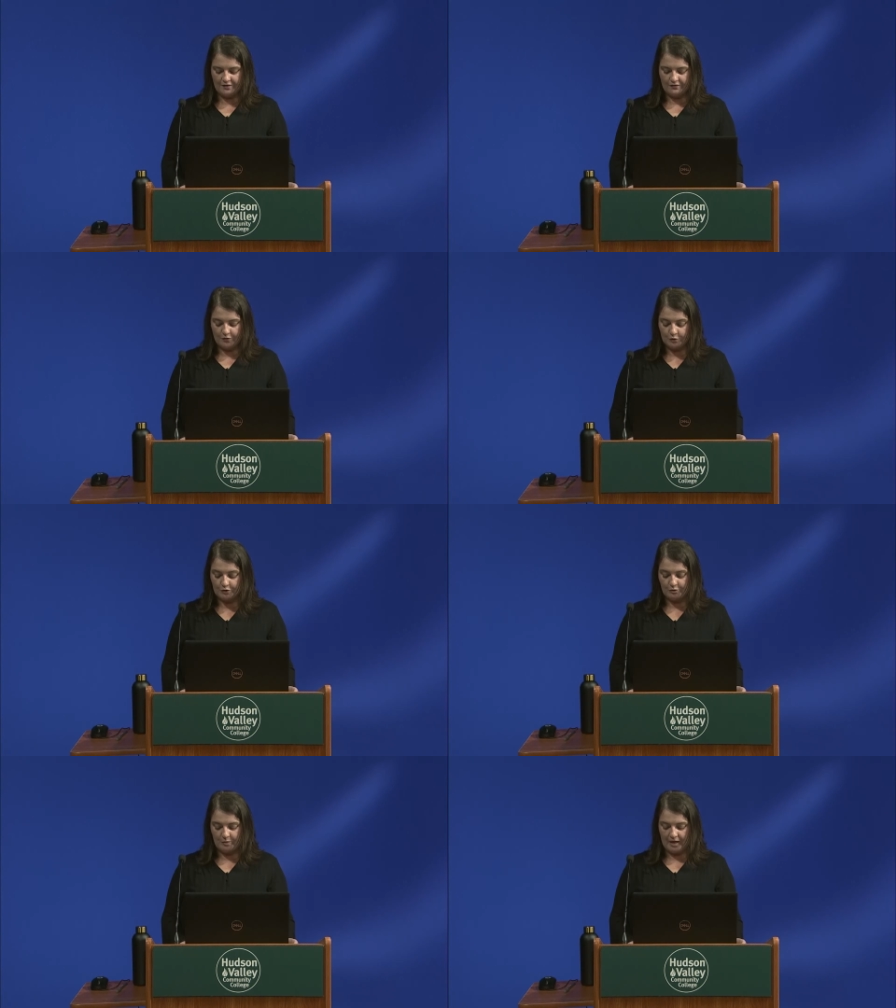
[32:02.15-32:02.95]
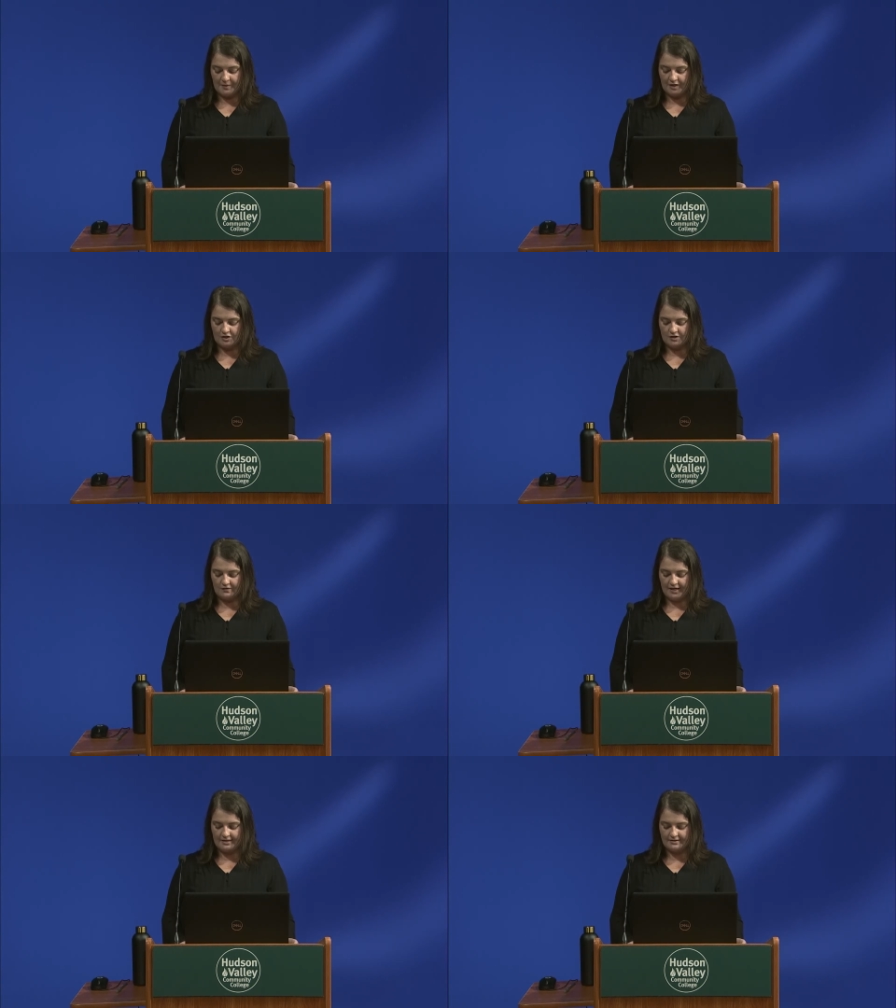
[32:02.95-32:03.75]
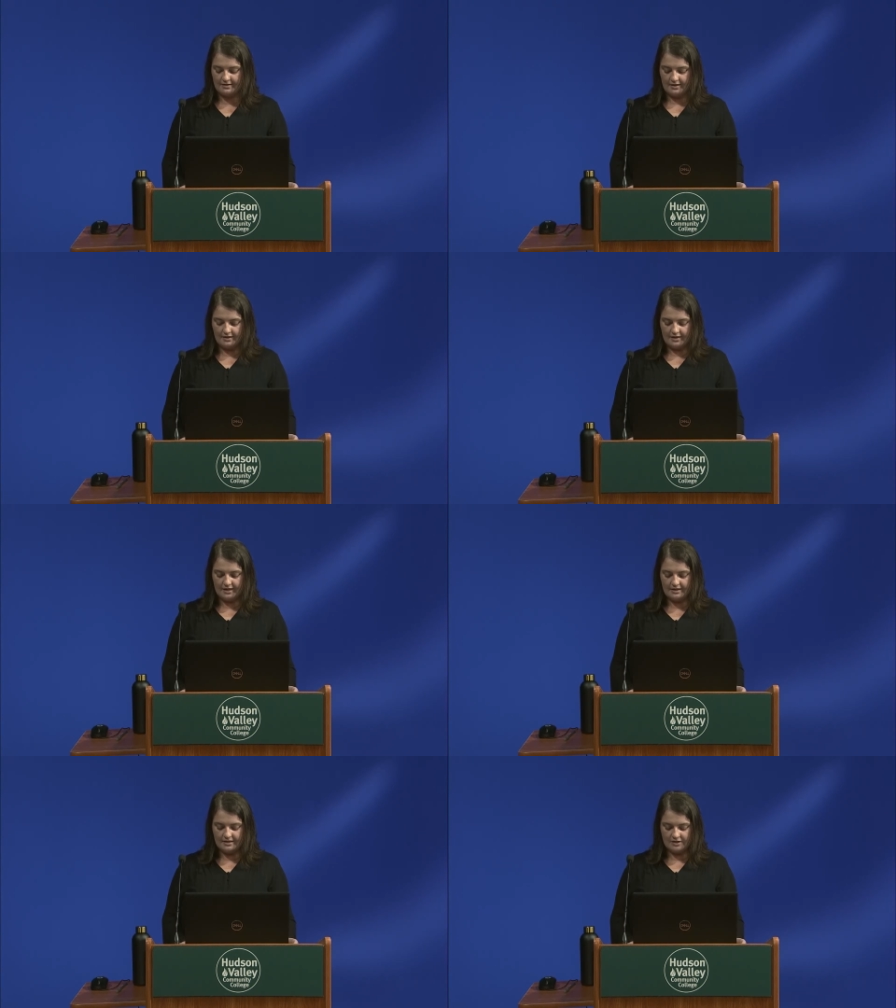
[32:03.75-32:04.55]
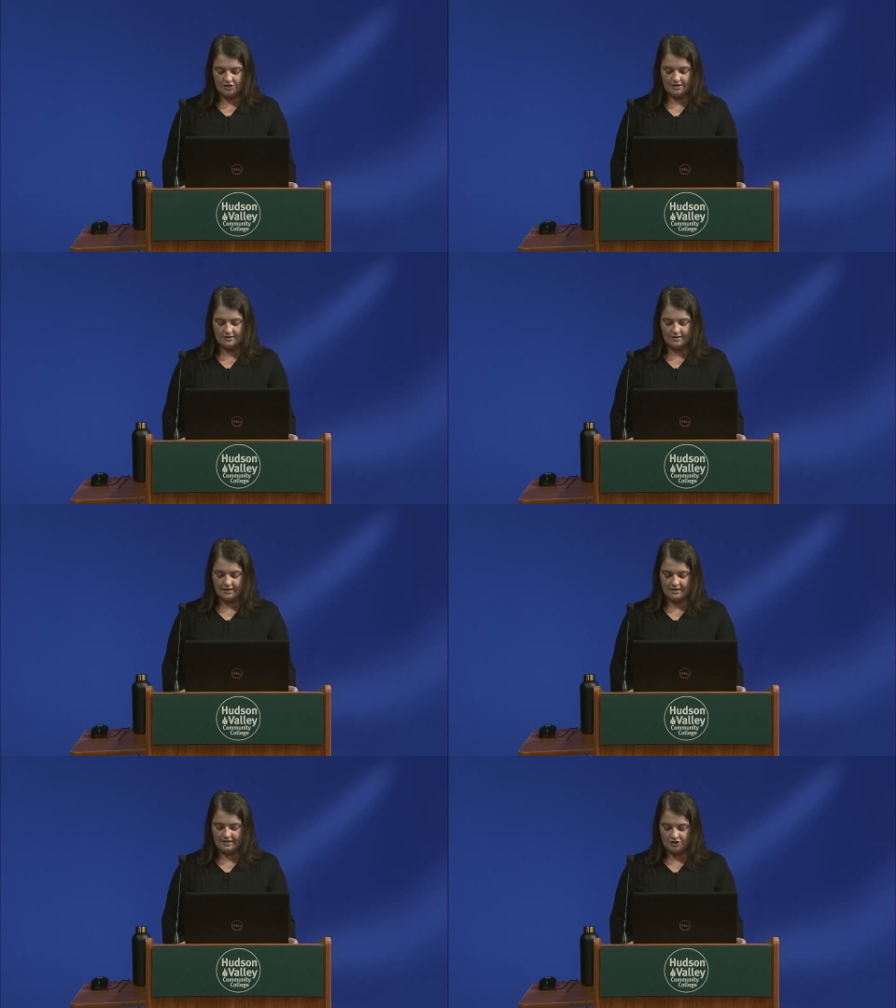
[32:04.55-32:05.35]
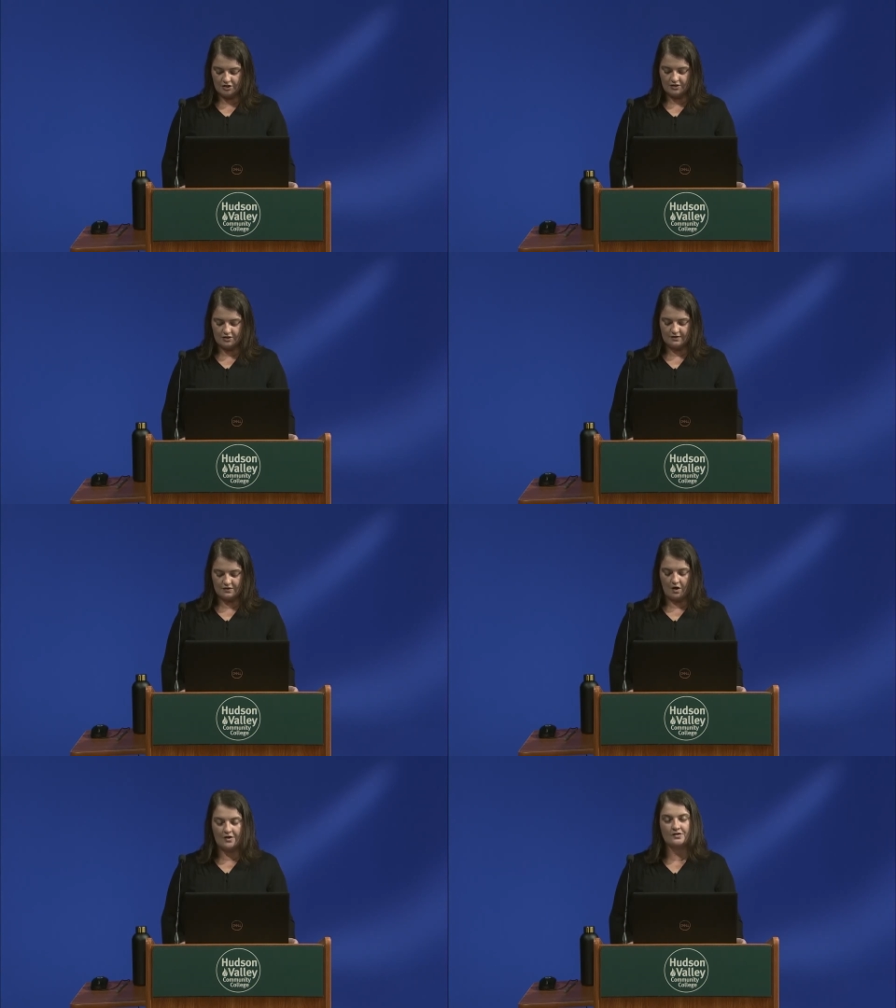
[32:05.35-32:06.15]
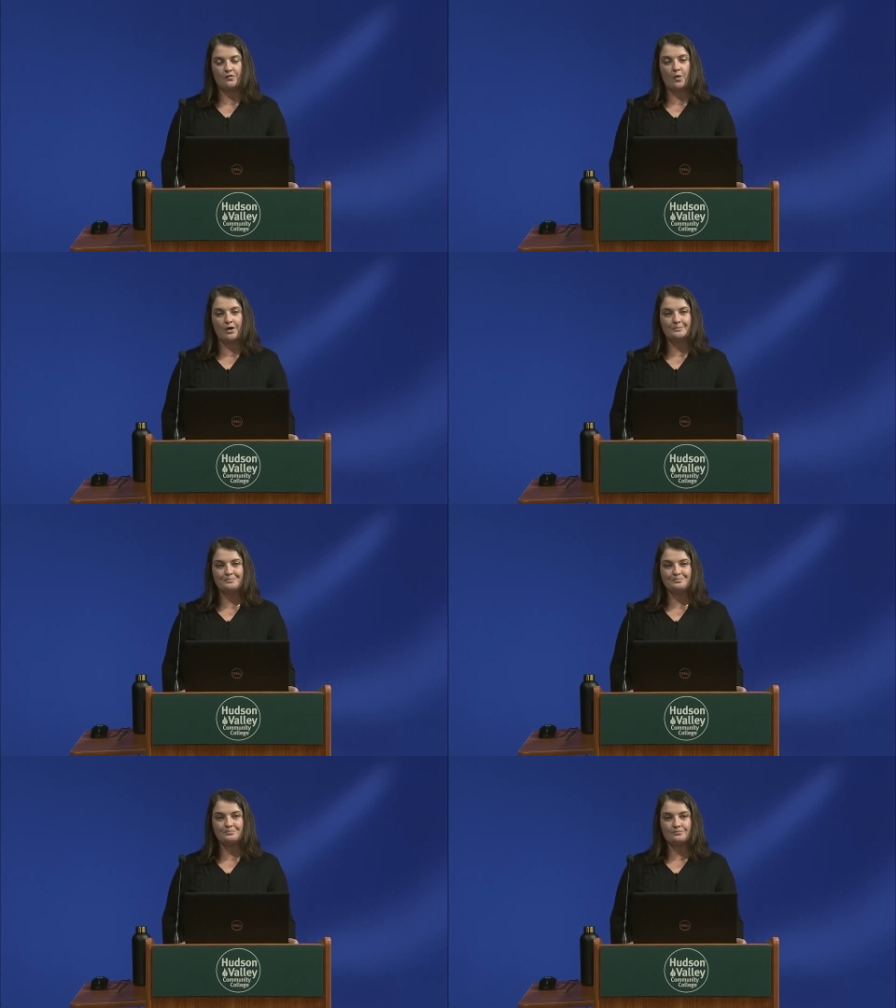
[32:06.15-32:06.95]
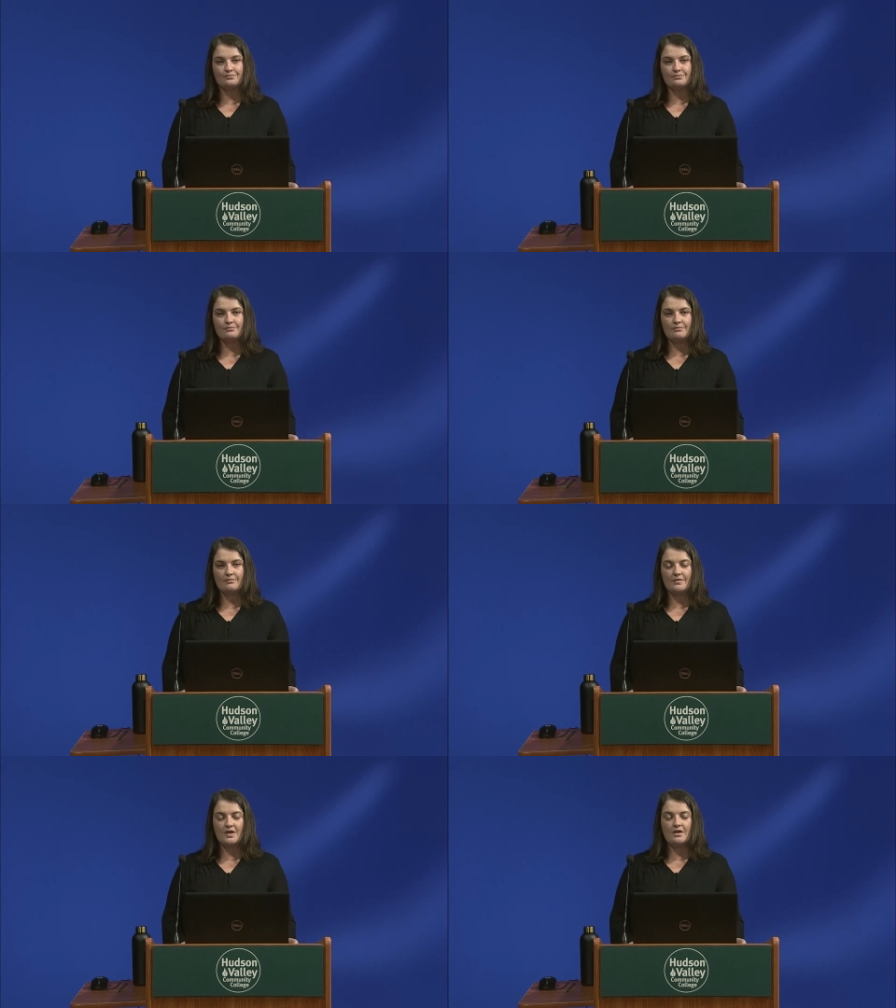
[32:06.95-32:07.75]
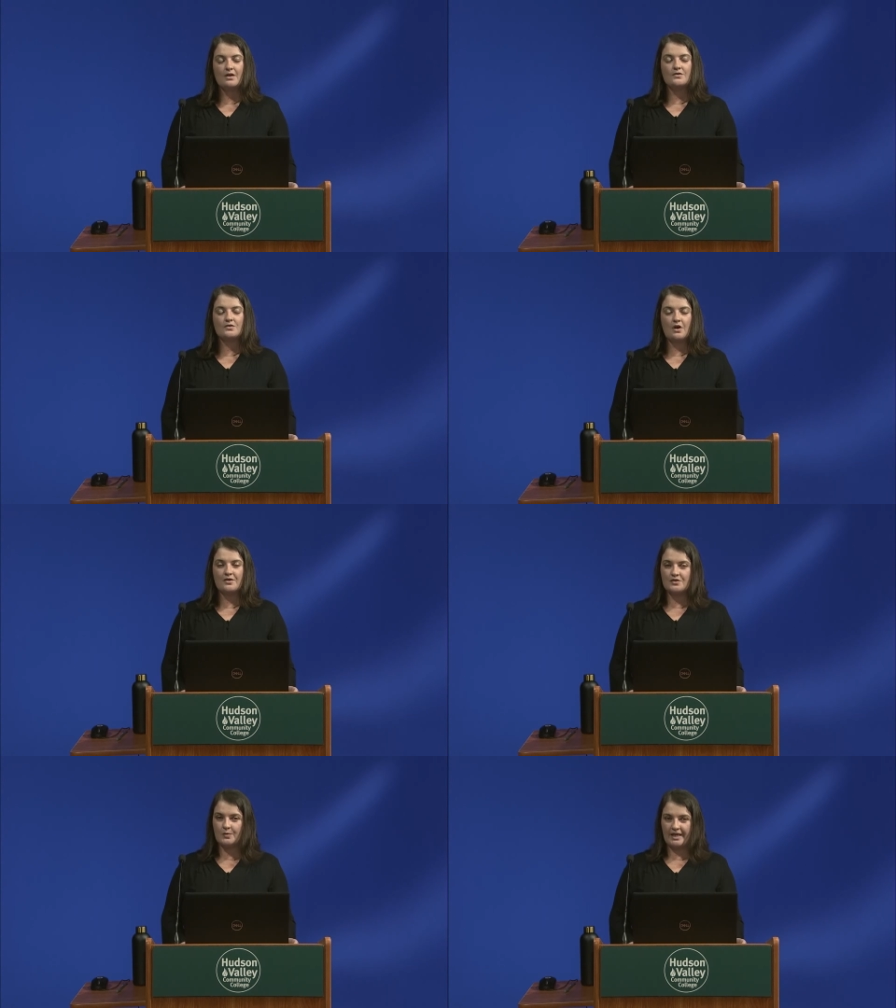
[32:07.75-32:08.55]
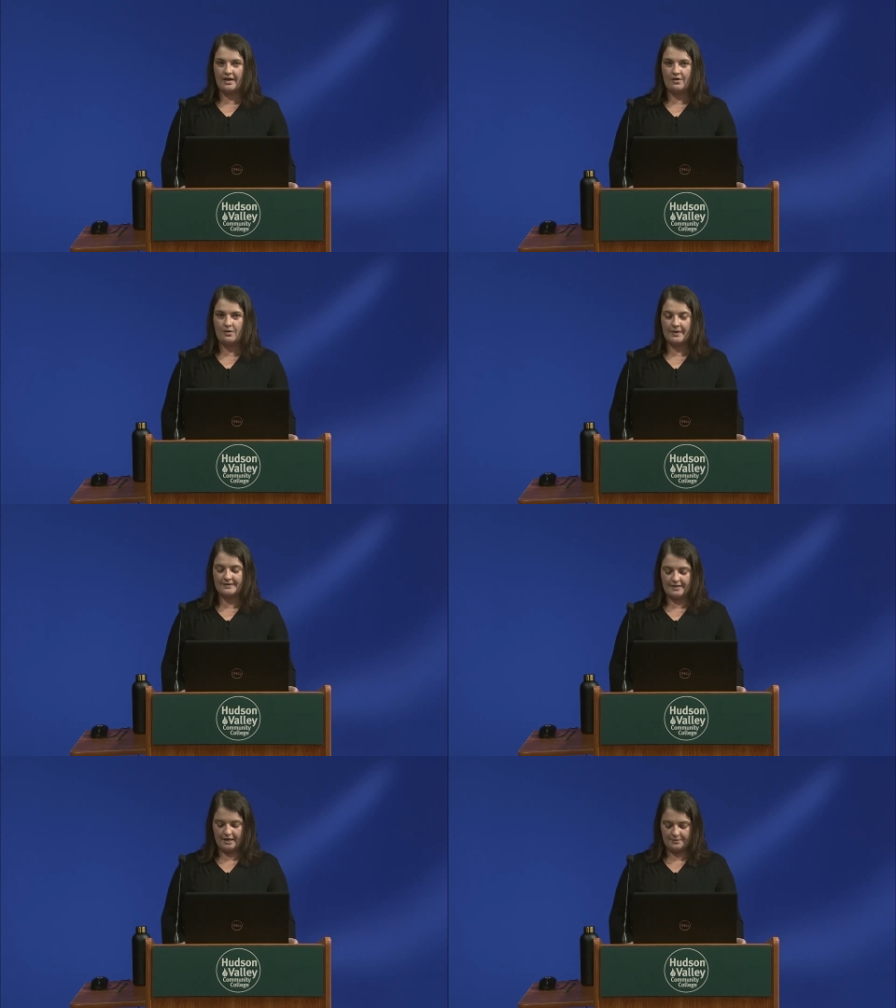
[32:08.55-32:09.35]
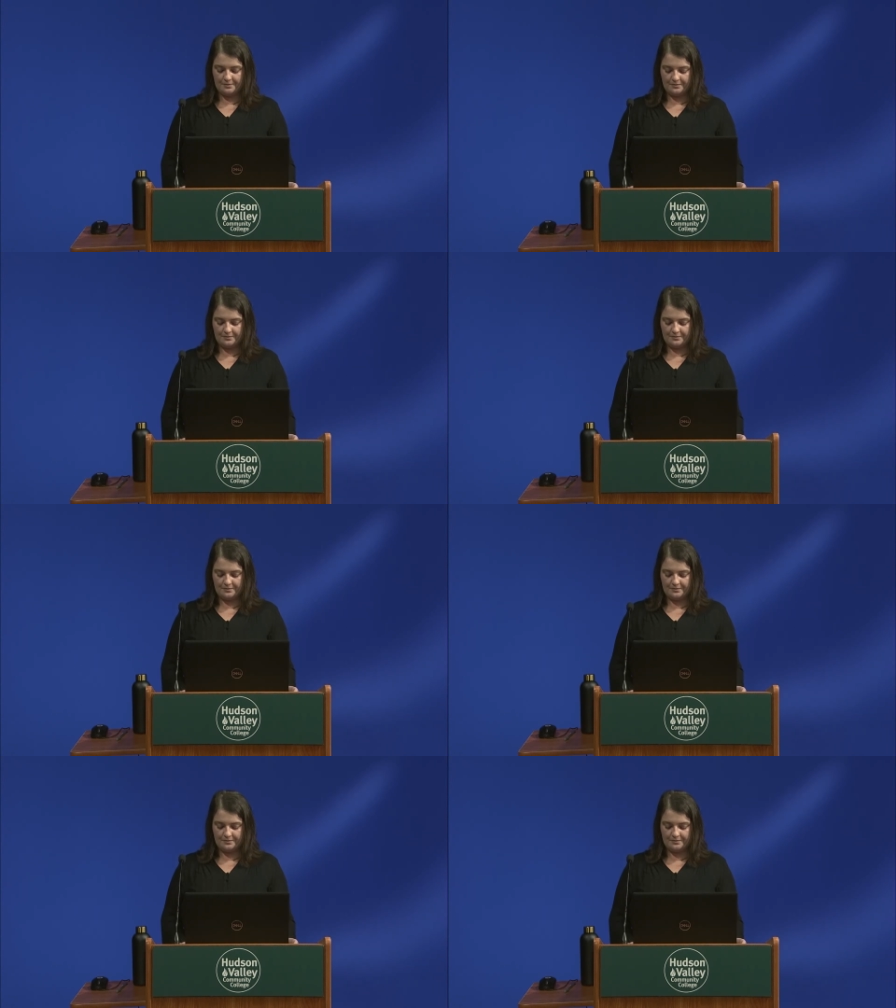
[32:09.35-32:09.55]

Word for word: vulnerable population face in addition, in addition to the scars of war, scars that we can't always see.